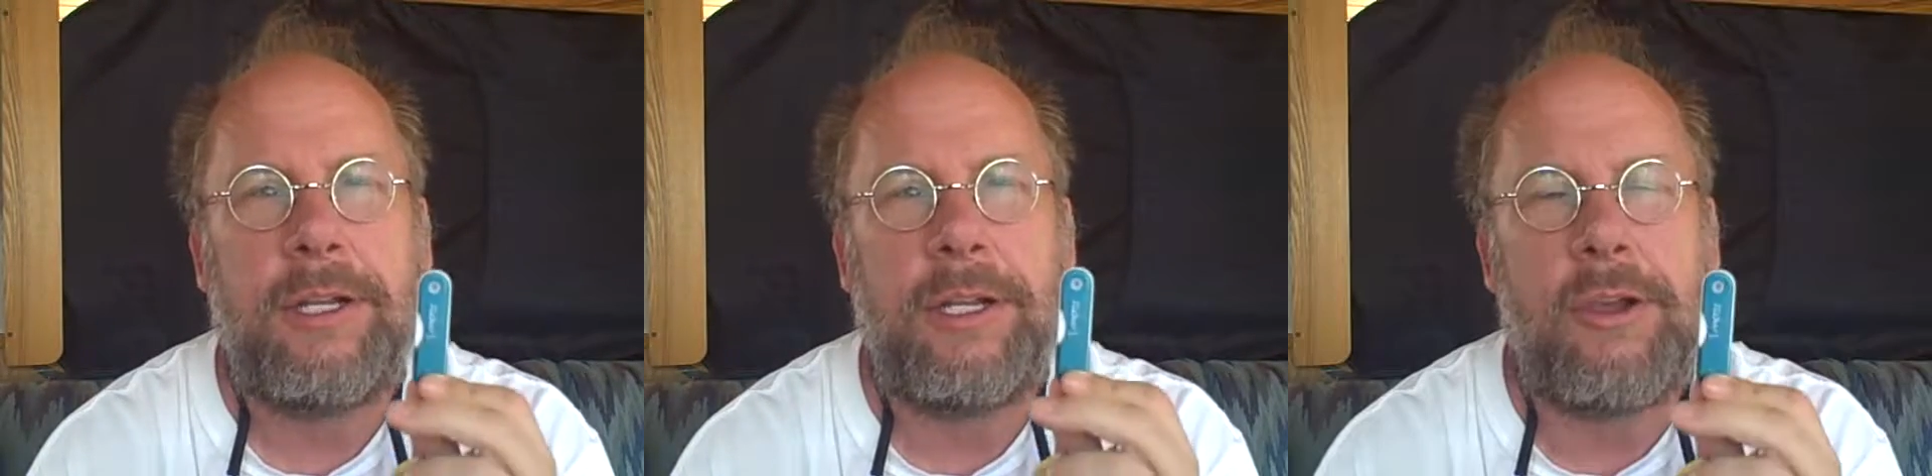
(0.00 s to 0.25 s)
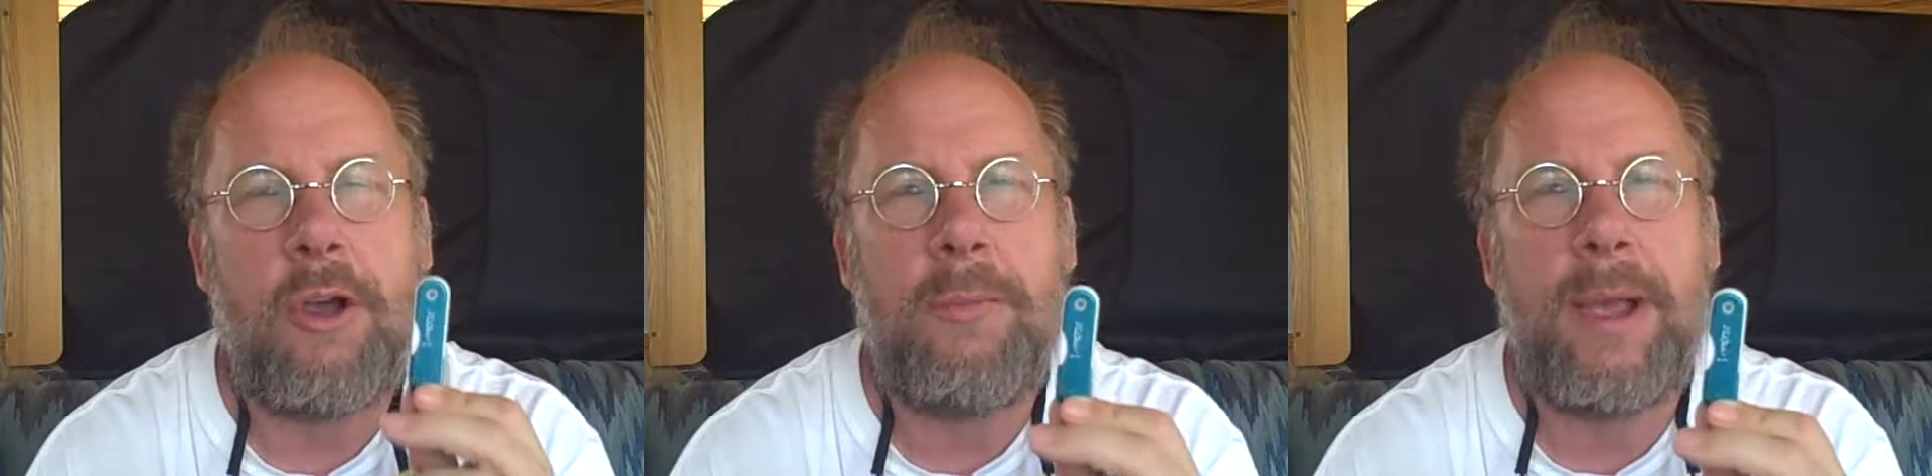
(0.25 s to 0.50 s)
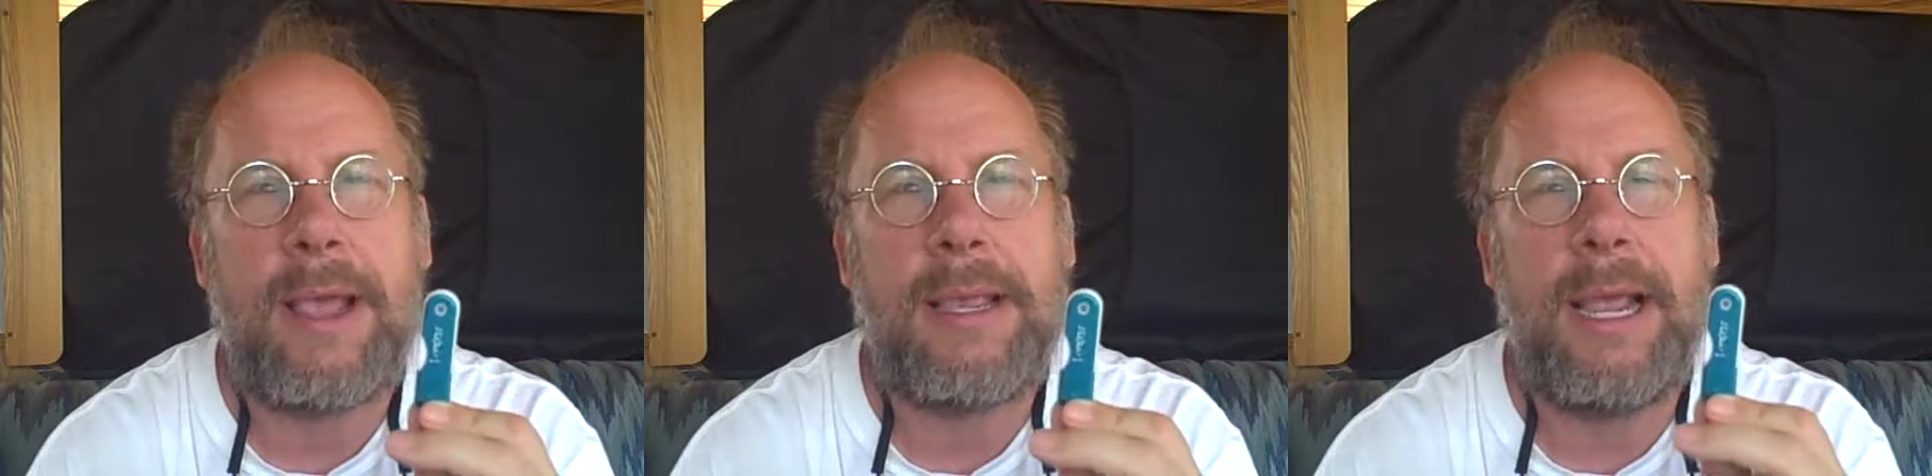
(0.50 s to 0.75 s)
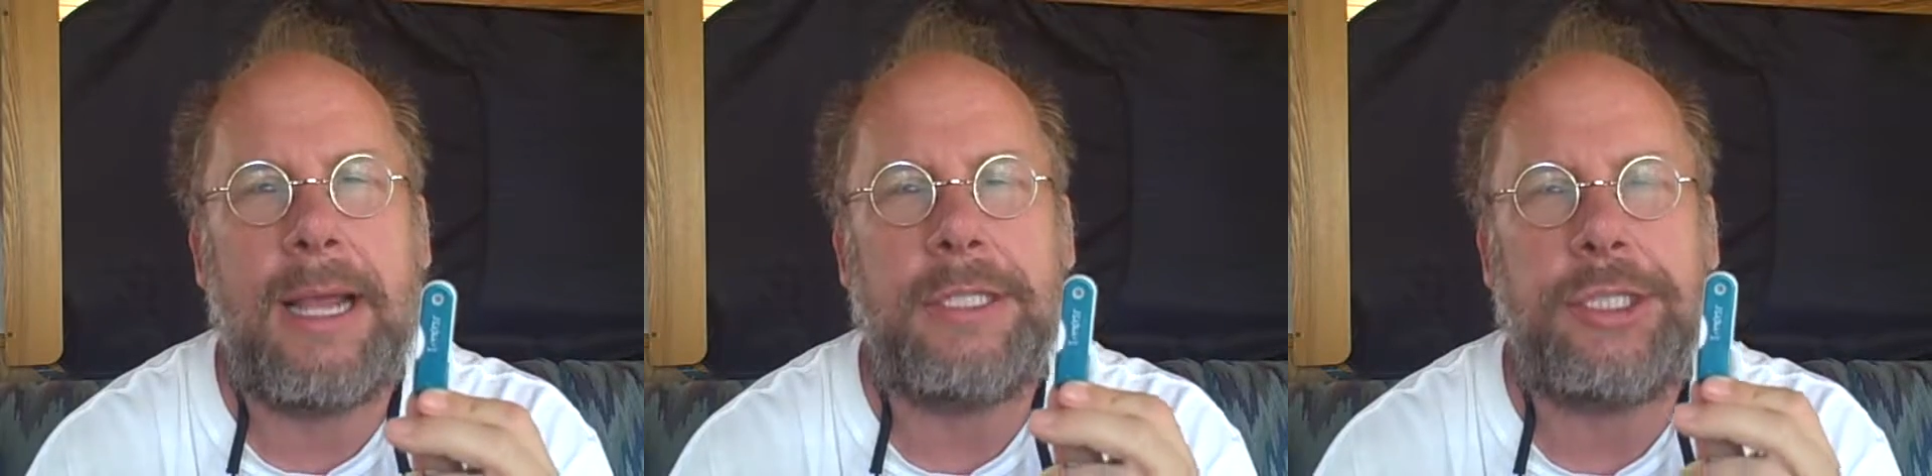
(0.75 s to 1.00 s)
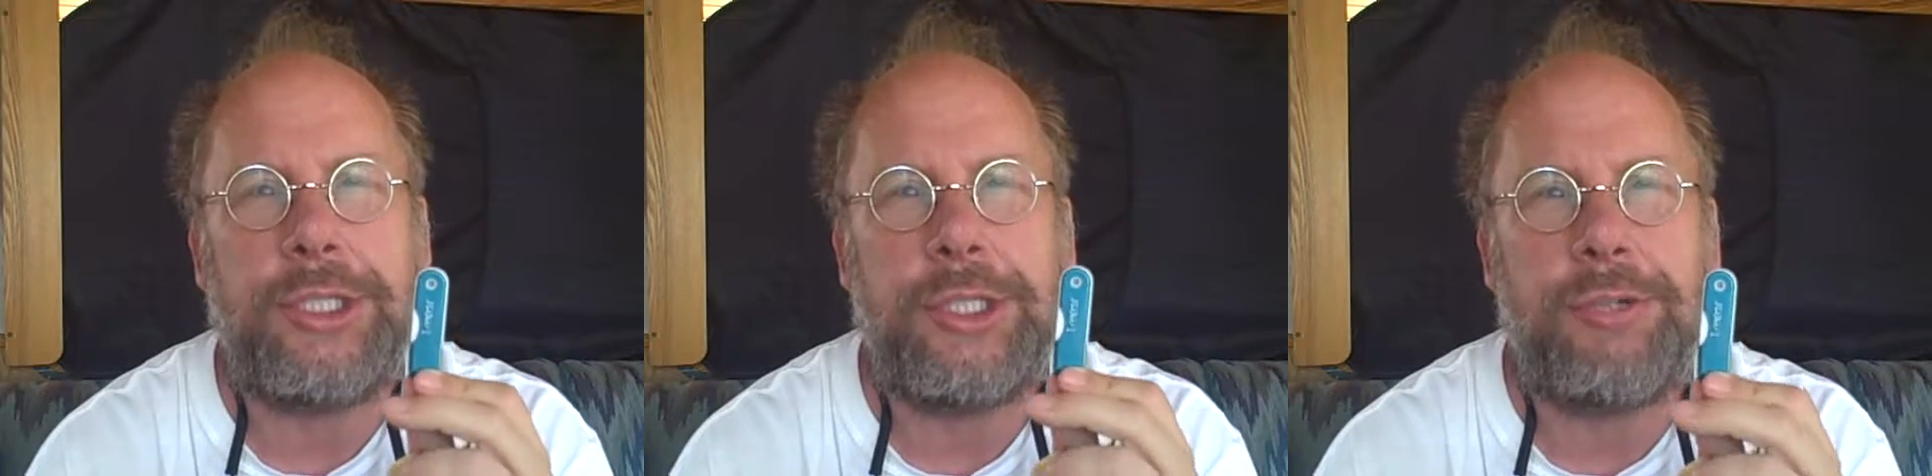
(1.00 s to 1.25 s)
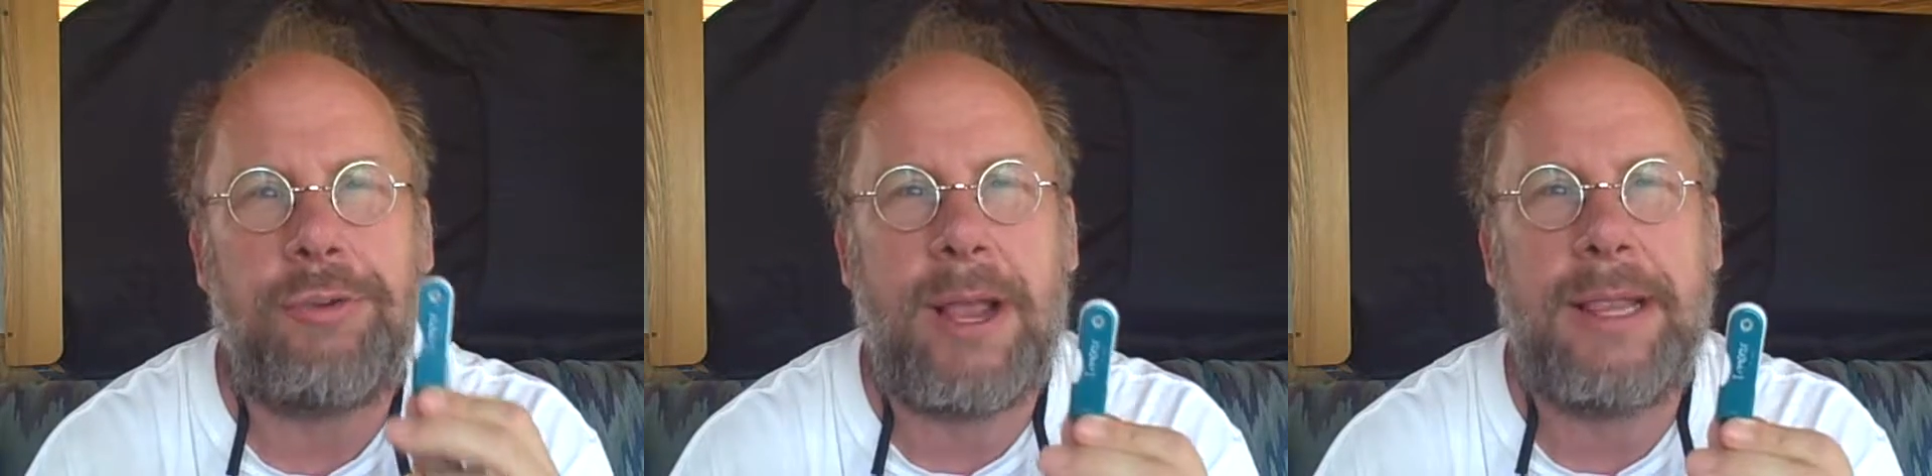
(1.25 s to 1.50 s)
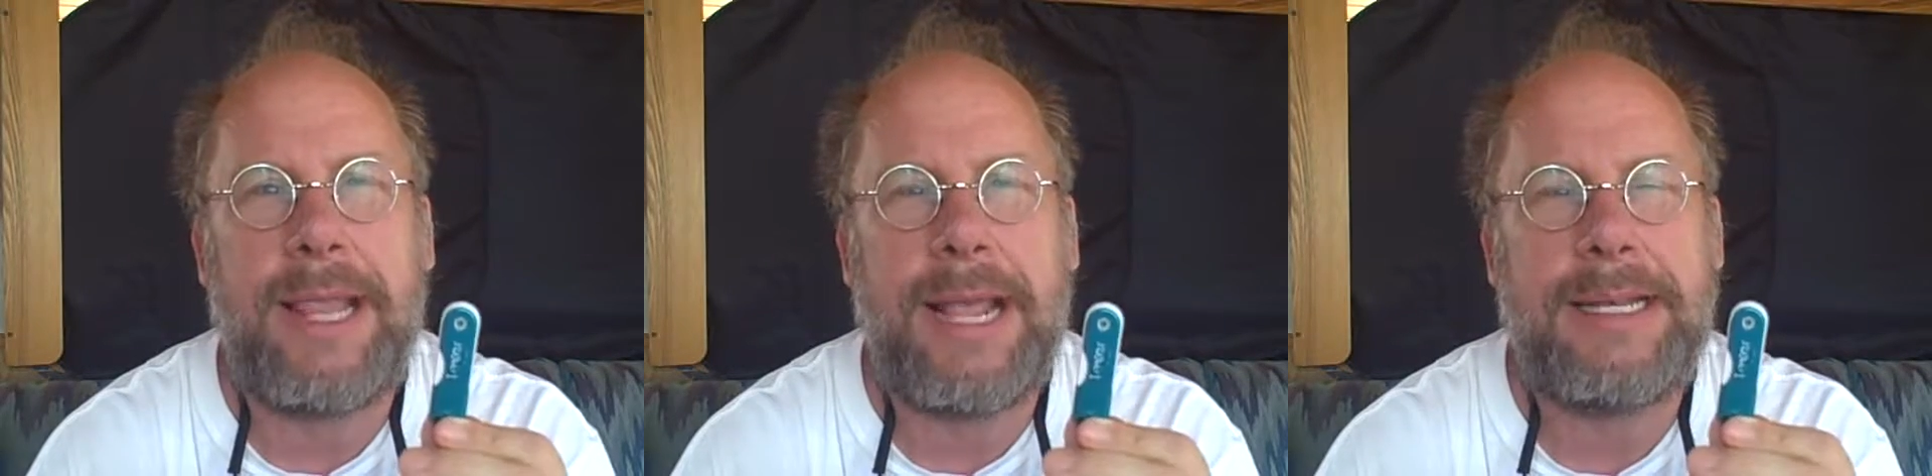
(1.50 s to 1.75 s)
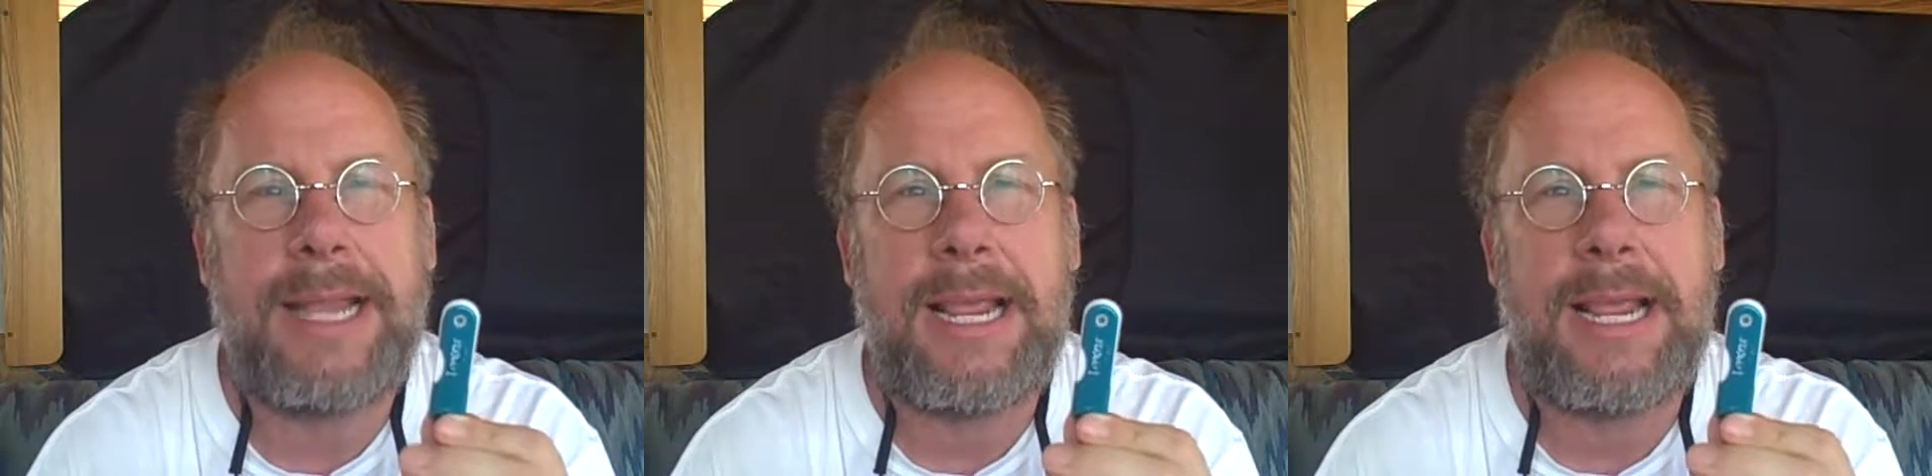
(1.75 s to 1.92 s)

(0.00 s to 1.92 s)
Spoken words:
to go back and shred that